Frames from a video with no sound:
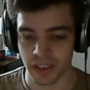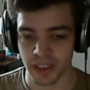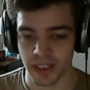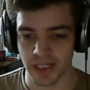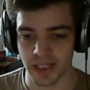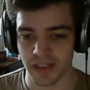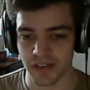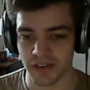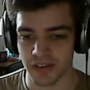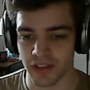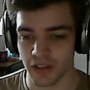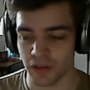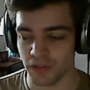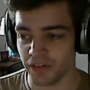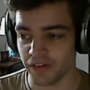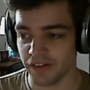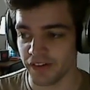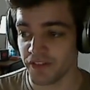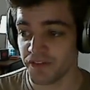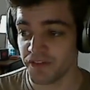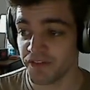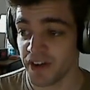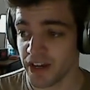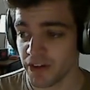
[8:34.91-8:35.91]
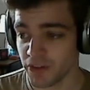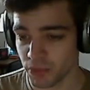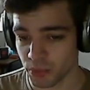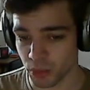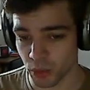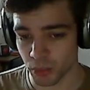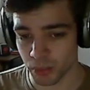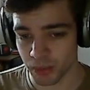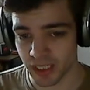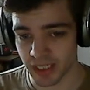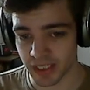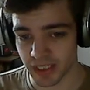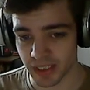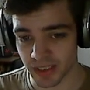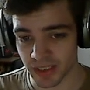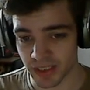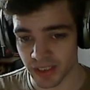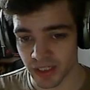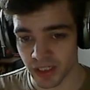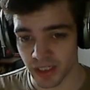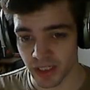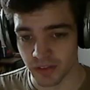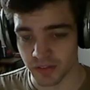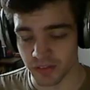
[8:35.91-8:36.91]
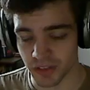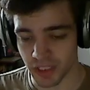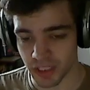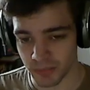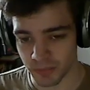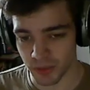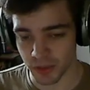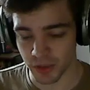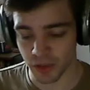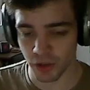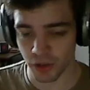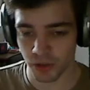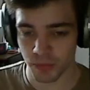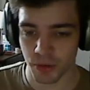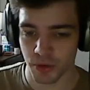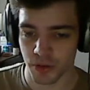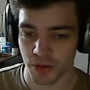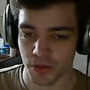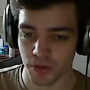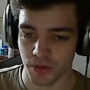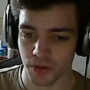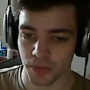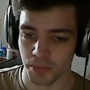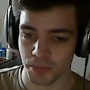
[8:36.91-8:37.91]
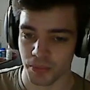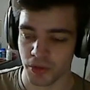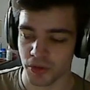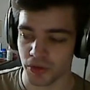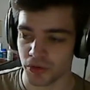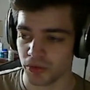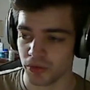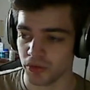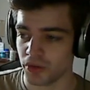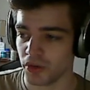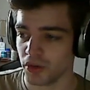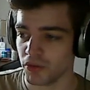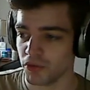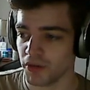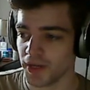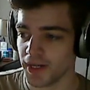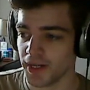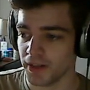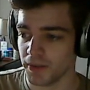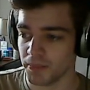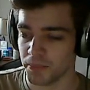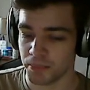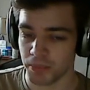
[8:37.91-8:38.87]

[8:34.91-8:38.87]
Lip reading: it's now a very favourable play for him to go and push onto the red and